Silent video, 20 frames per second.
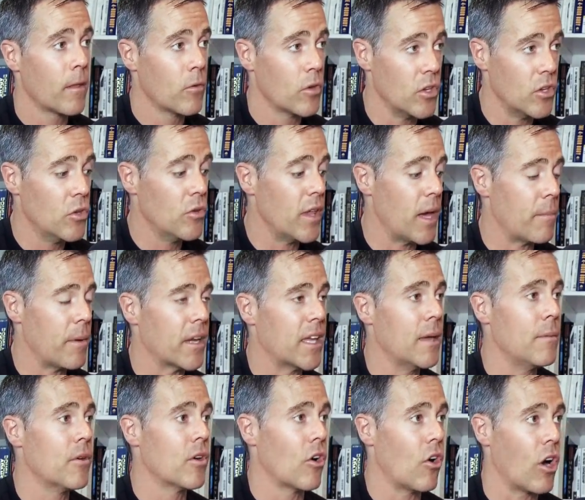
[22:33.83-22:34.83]
You do that by
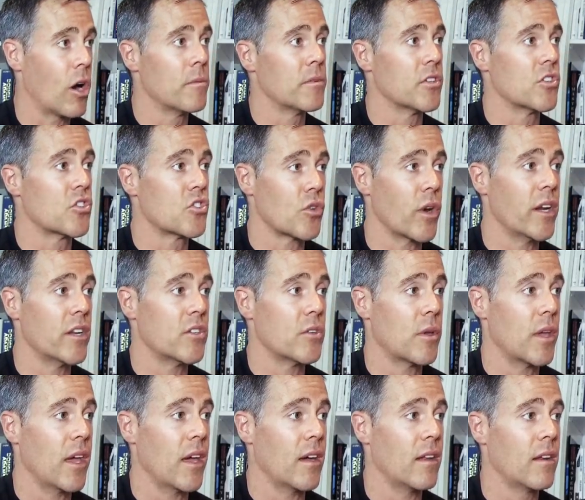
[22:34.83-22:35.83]
keeping your arms as straight as you
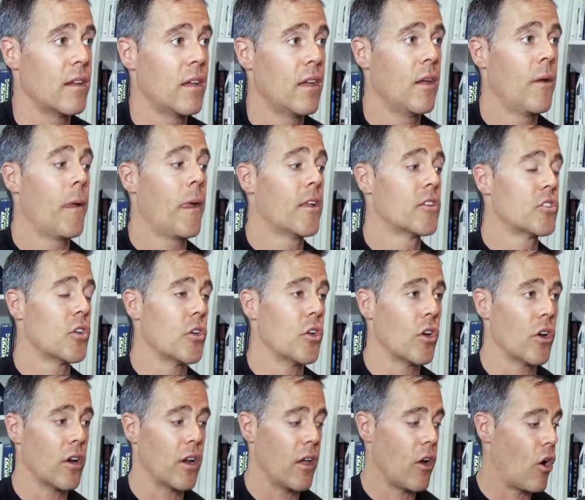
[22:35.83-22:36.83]
can. So
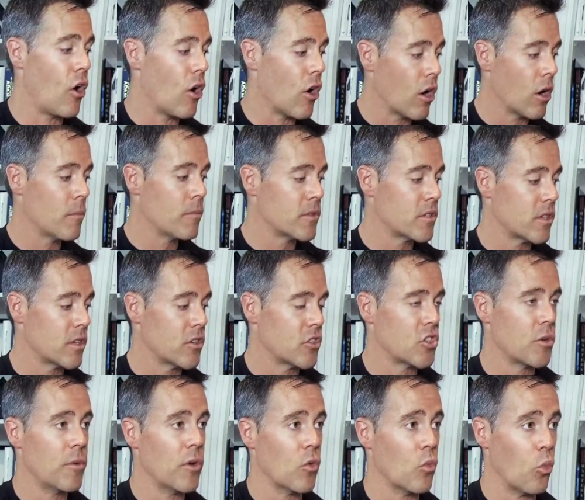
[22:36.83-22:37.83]
your arms
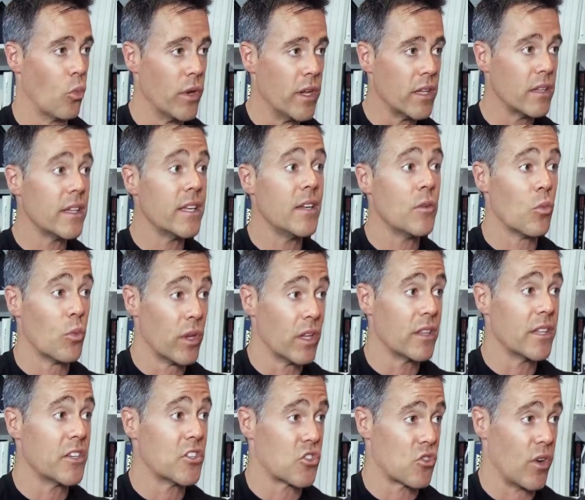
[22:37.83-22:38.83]
should be really,
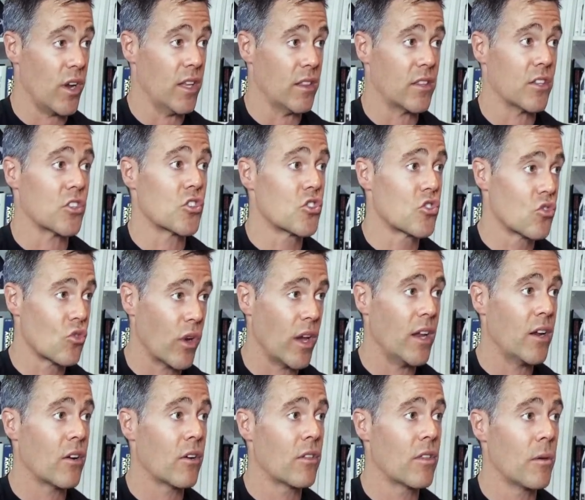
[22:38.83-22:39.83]
really straight. The
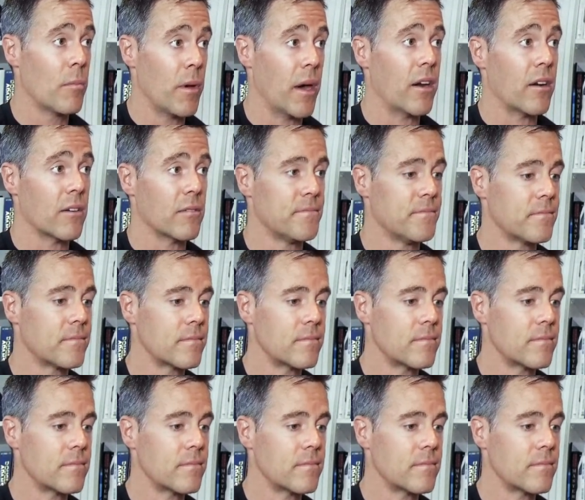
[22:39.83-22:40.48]
straighter, the better.